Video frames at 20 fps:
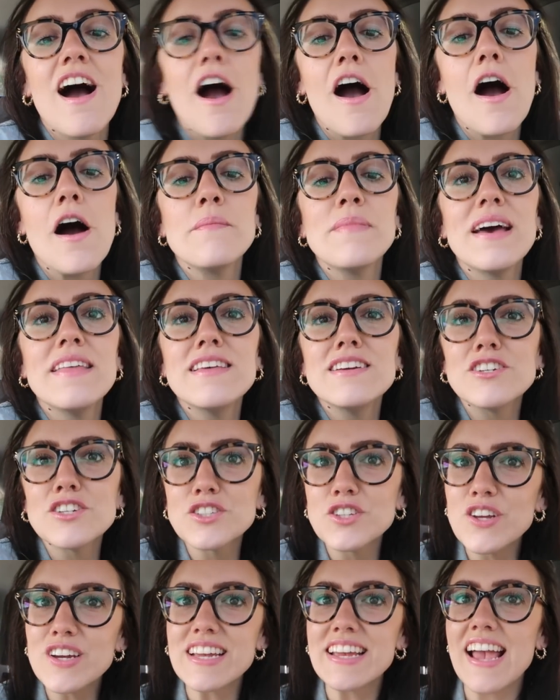And then
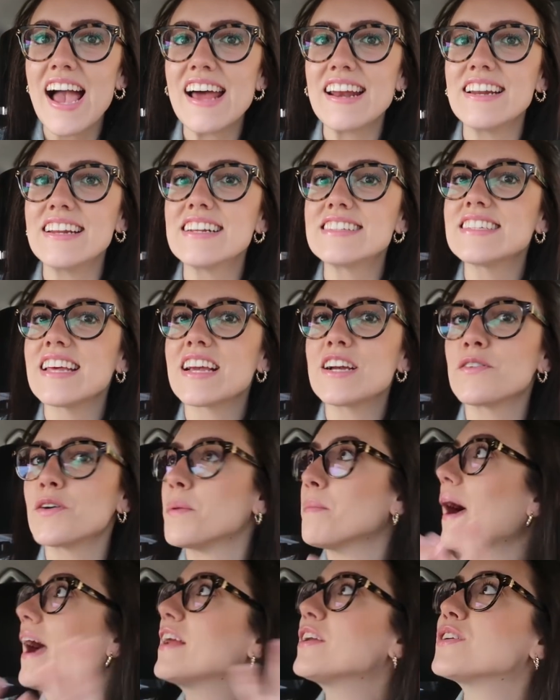just looking at it, it's like a
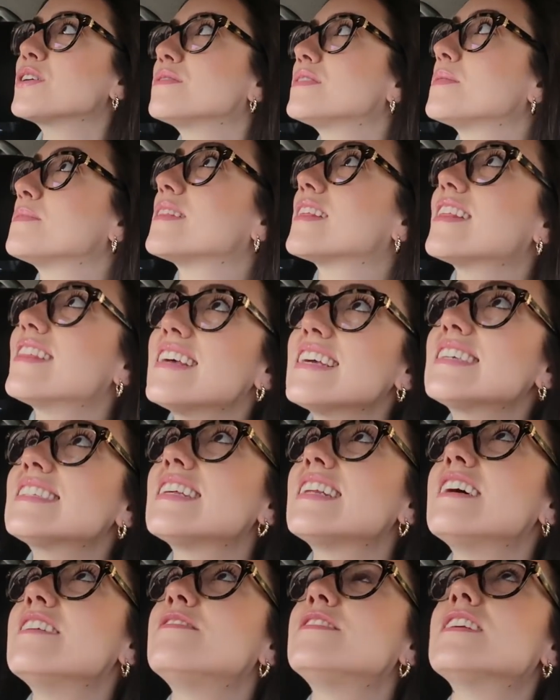reminder of some of the things
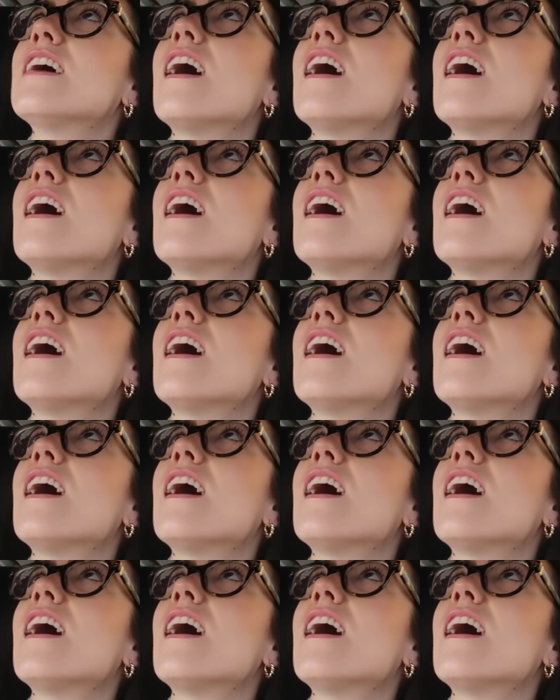that I've